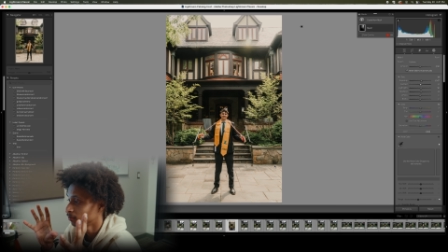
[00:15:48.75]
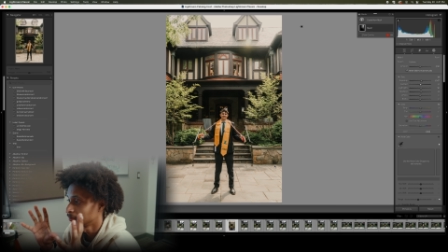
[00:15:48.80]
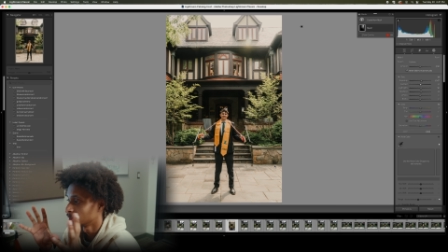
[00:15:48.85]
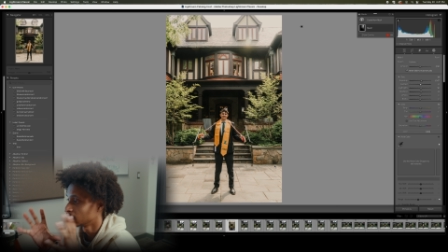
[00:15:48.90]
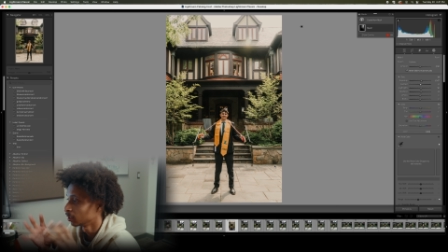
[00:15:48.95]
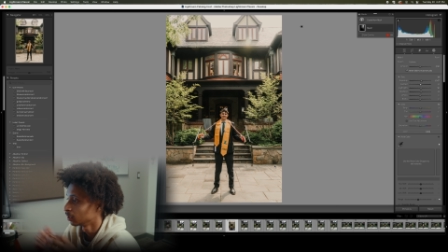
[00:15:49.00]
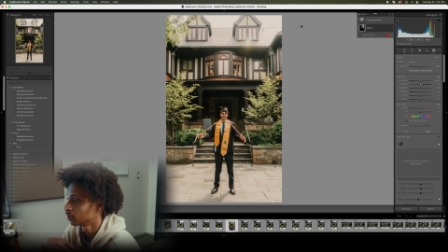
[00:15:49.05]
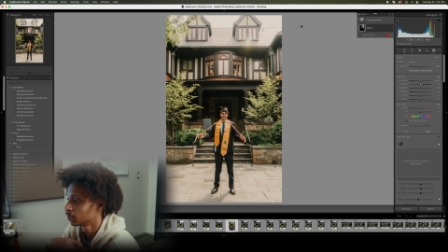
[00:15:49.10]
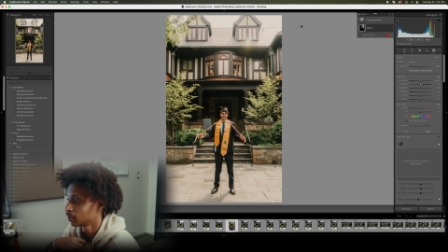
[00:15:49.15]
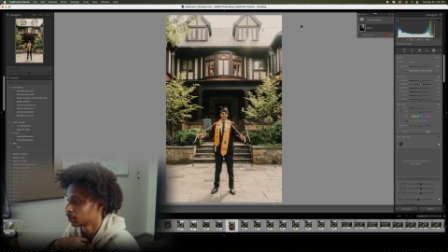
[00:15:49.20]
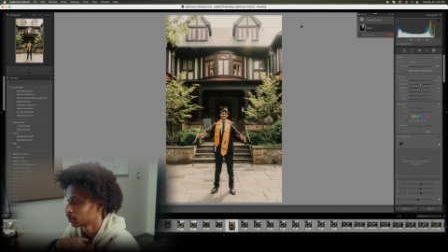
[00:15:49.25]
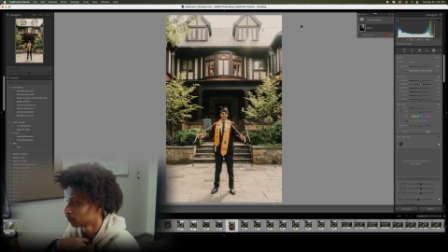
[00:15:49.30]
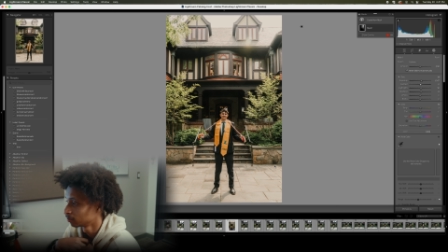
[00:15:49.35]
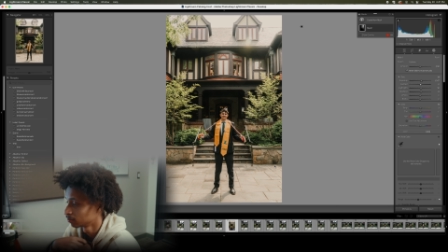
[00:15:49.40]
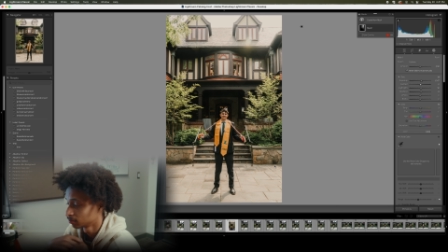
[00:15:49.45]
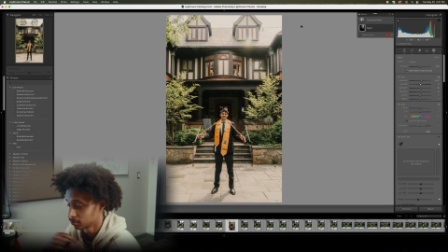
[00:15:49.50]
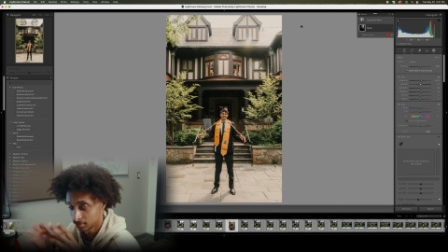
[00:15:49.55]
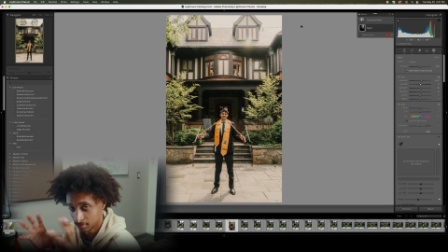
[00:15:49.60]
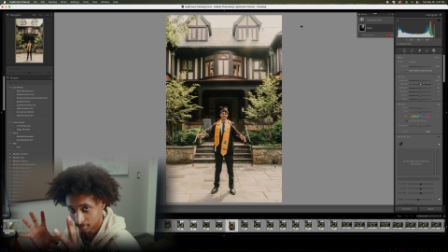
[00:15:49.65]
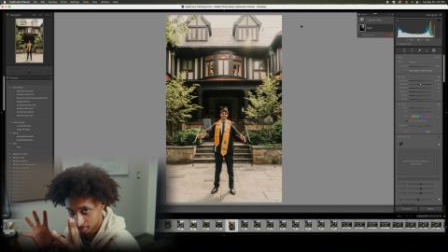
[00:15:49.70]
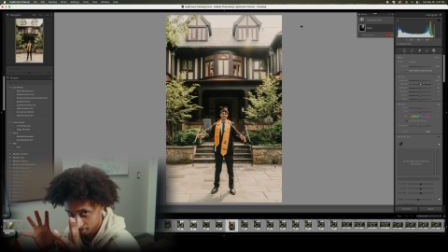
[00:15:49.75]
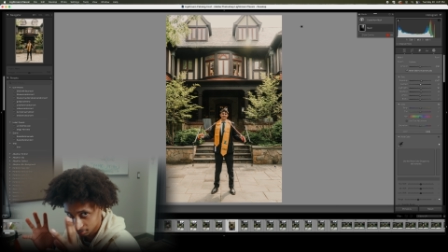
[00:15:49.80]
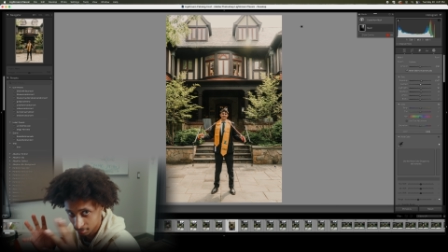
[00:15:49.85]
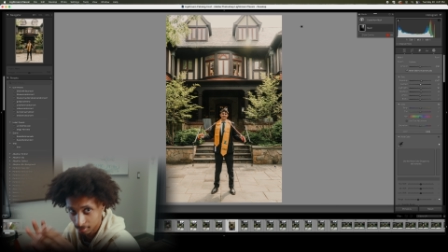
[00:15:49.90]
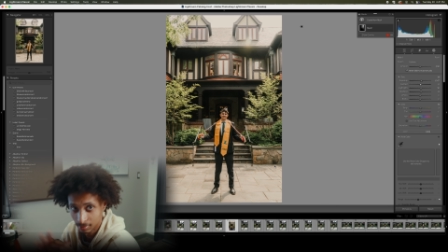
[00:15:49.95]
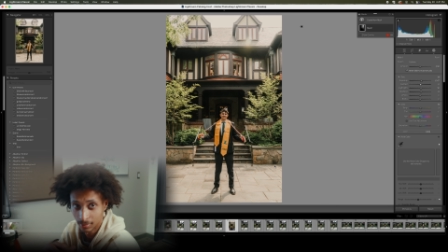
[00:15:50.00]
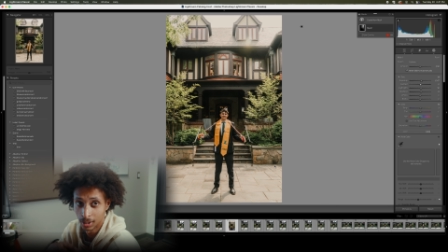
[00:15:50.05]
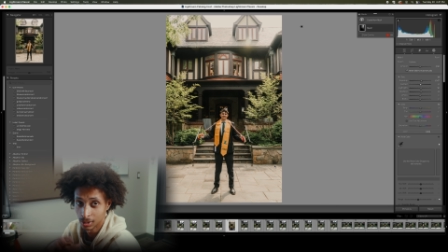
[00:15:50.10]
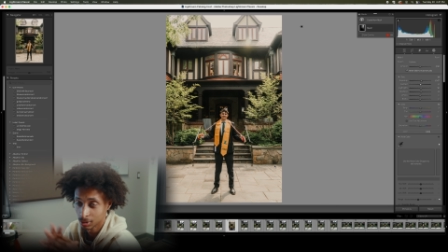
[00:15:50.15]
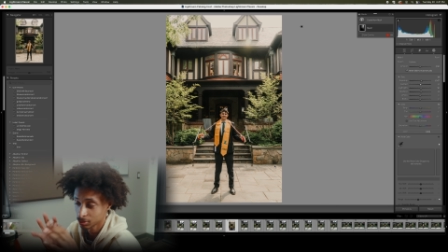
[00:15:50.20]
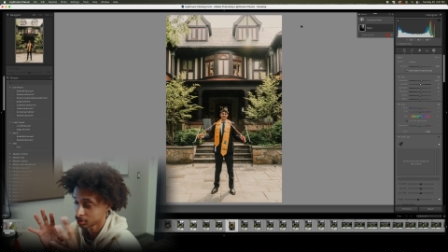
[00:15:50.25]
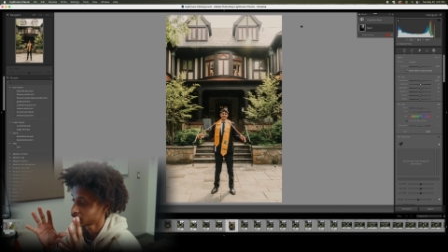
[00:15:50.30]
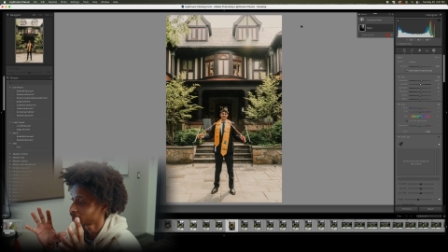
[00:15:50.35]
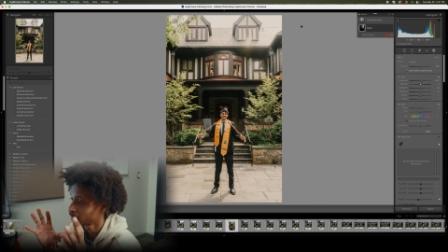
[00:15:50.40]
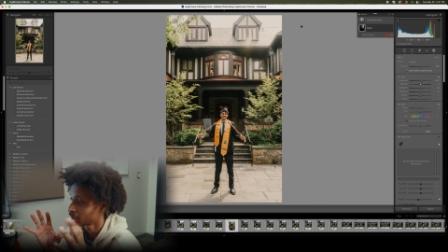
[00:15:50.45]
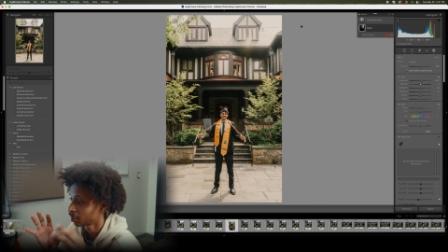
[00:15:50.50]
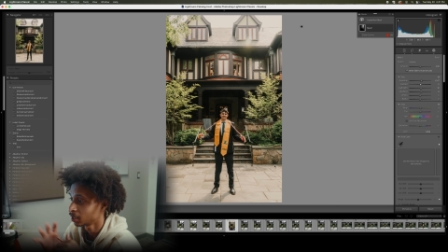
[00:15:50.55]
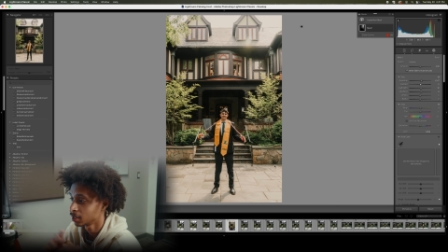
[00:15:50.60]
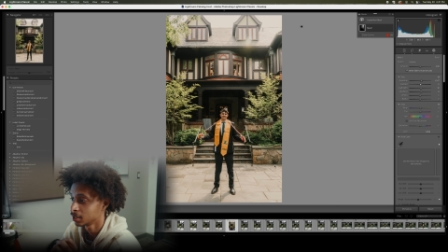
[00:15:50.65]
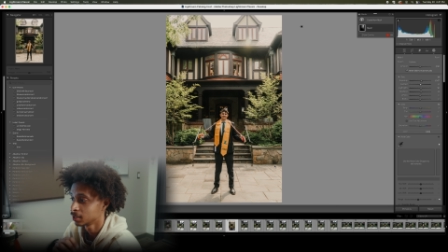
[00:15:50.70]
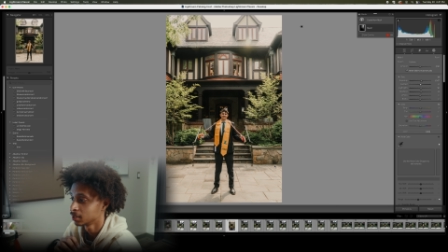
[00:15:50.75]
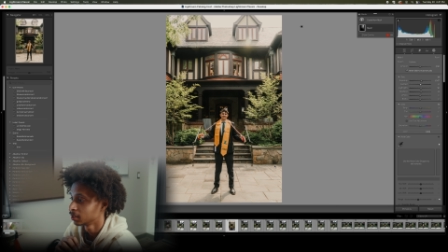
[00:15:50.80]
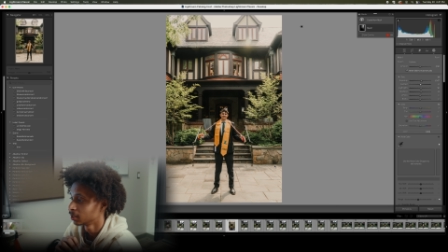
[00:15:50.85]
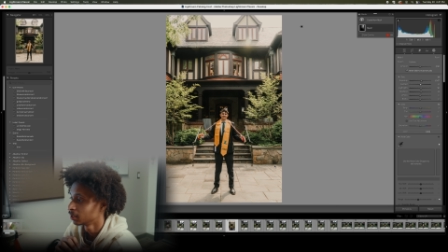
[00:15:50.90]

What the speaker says: like, I swear to God.